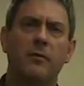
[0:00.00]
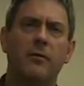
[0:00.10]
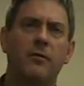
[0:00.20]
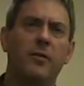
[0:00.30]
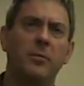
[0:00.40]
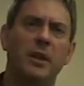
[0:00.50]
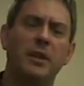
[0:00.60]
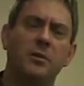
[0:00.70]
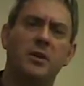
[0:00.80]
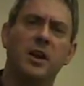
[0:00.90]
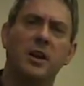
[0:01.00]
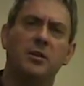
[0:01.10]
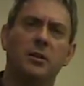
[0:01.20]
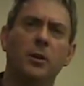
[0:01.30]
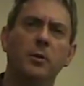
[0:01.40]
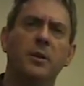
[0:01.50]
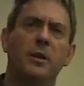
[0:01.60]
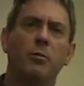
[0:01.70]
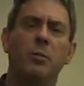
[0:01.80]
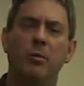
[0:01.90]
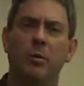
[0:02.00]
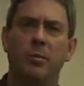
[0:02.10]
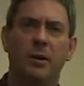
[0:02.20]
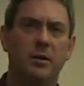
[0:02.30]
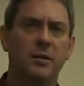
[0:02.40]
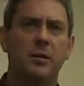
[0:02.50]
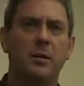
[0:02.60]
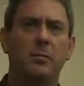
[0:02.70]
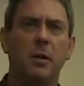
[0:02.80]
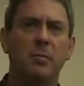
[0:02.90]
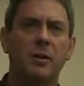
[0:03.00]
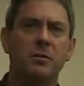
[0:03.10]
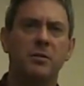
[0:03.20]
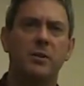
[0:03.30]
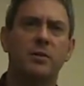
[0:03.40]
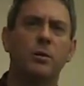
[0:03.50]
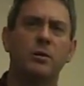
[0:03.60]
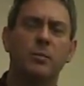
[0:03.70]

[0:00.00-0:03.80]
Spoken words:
From the electric charge alone, they would be repelled, but because of these quantum